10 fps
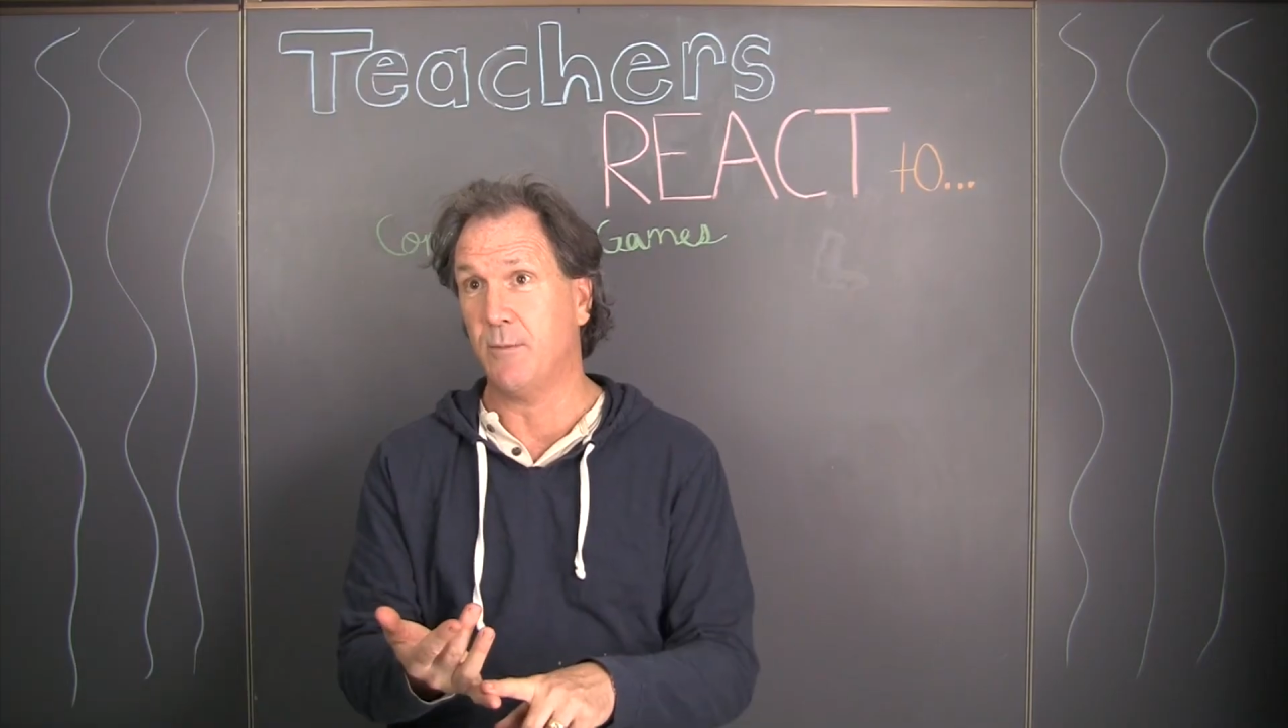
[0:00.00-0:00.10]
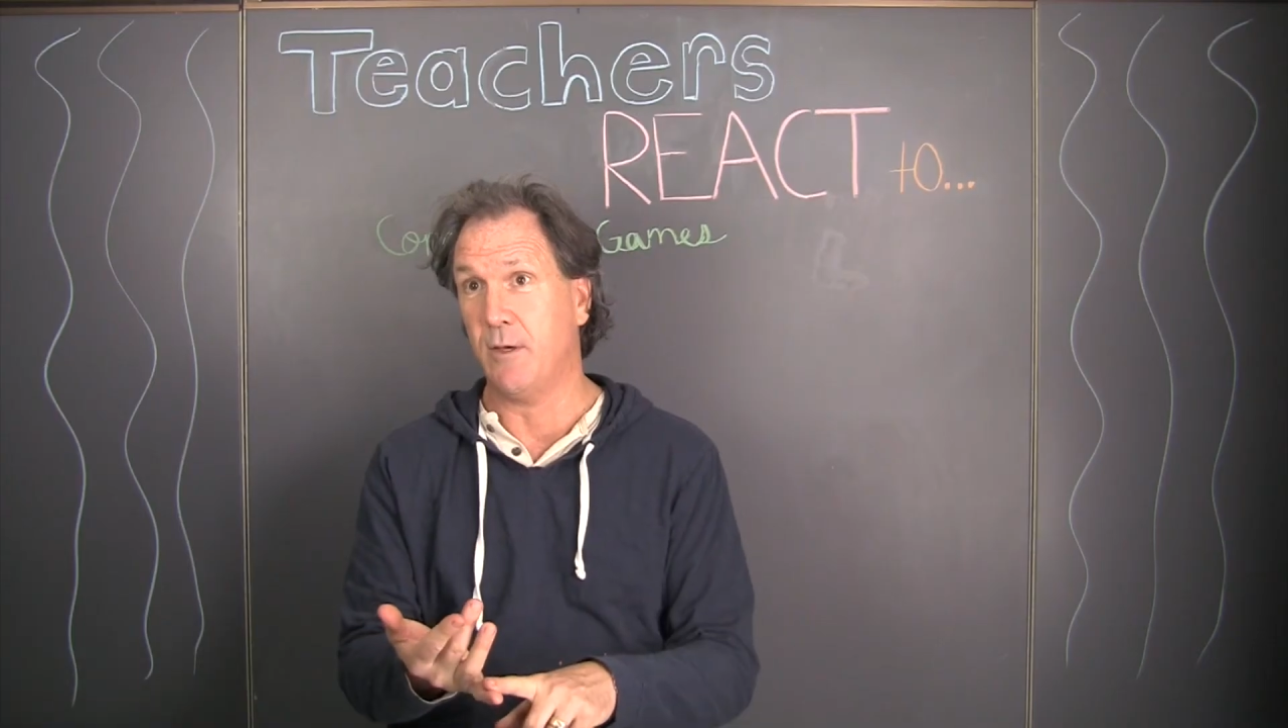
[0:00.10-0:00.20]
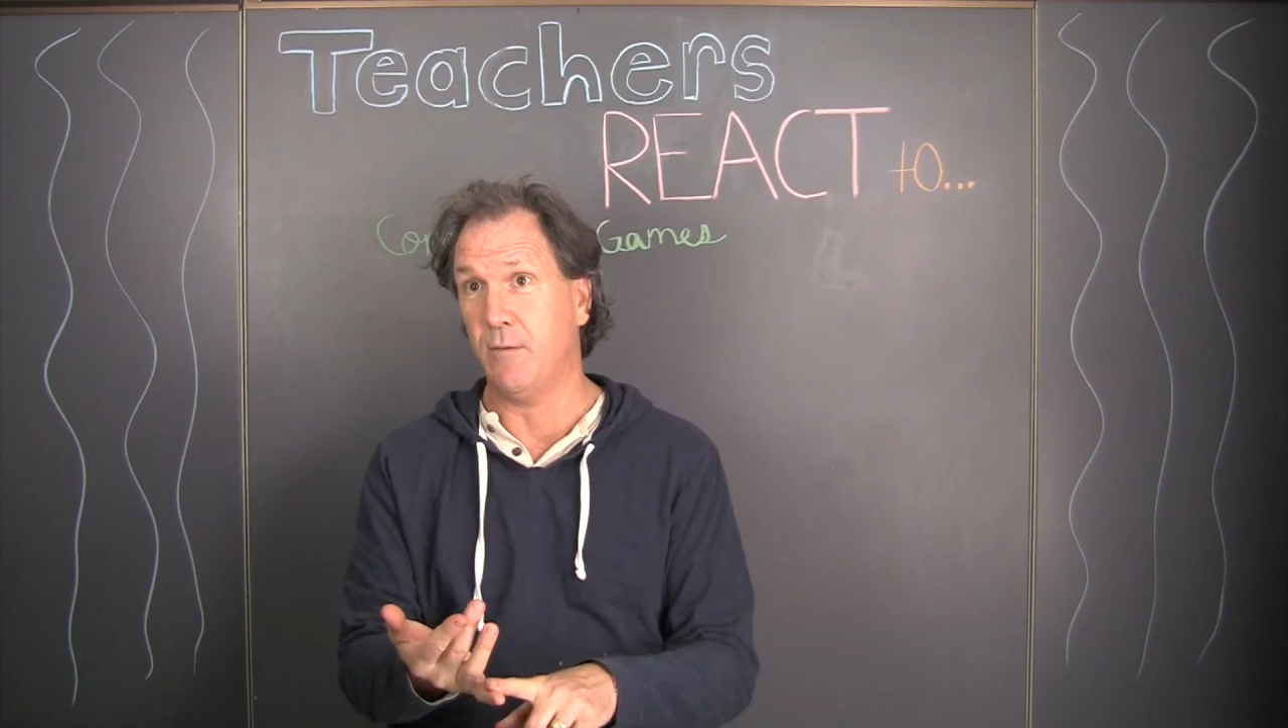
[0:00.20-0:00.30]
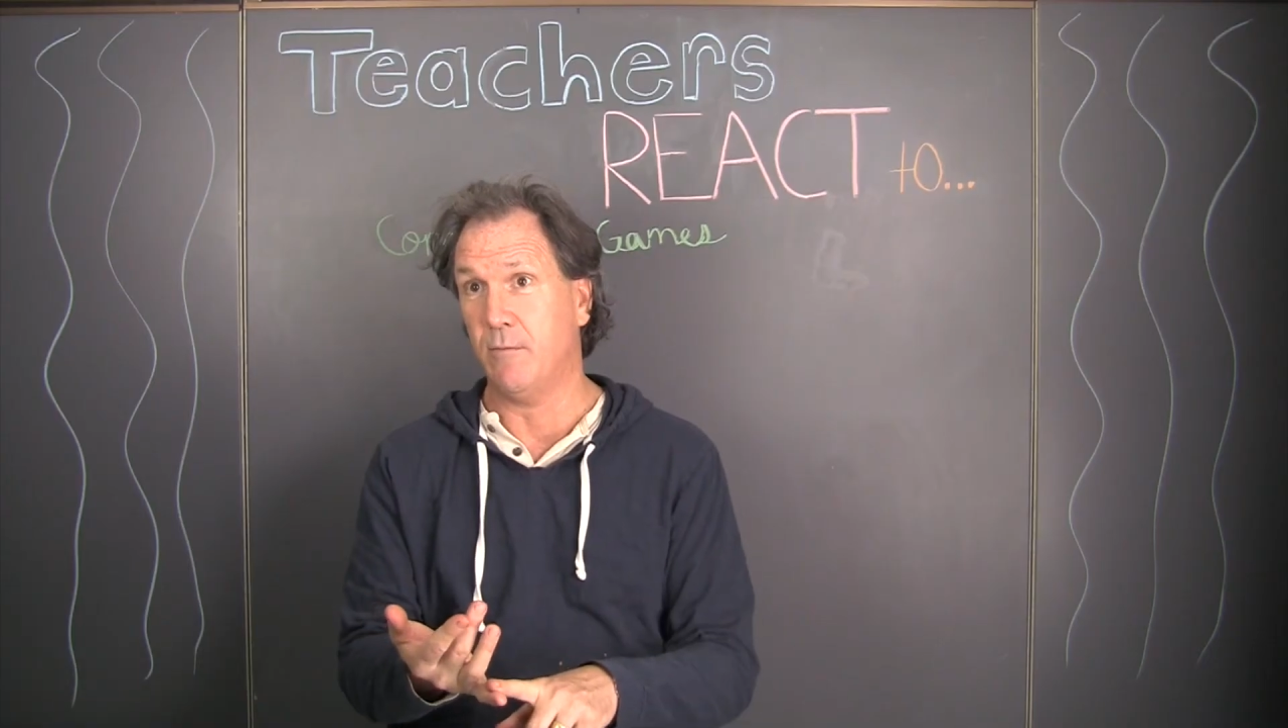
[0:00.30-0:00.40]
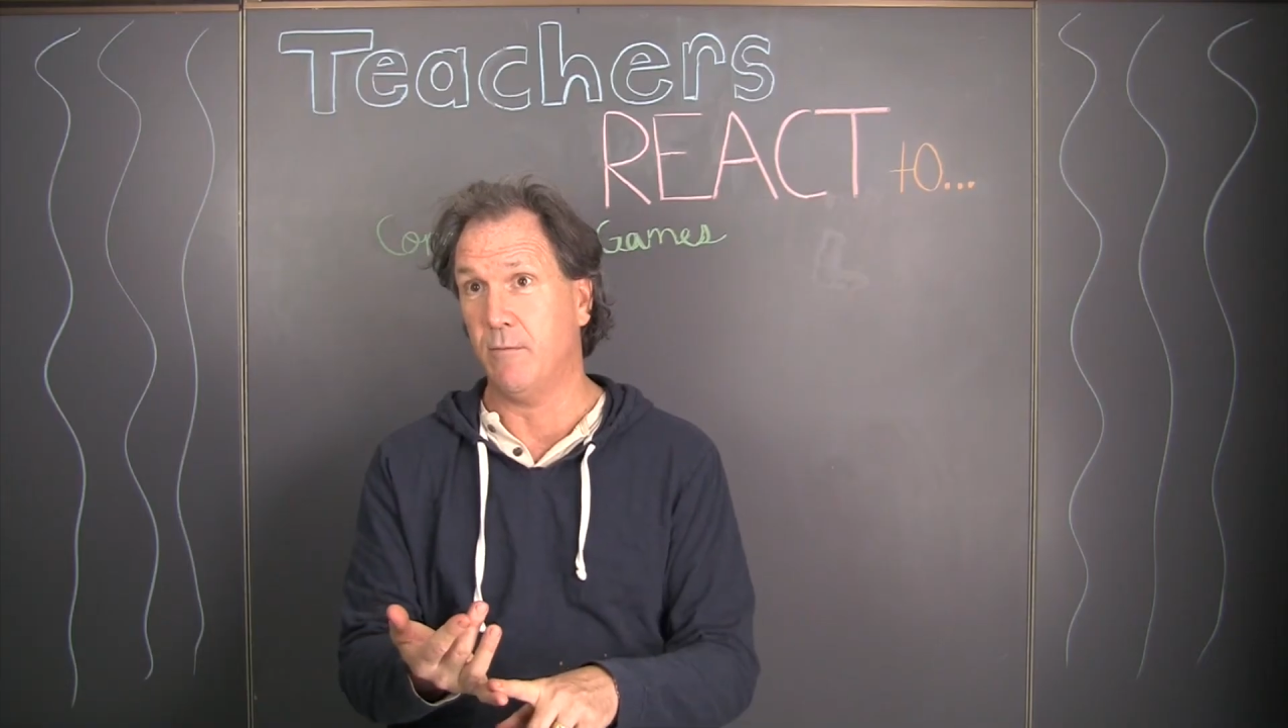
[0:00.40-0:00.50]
going to be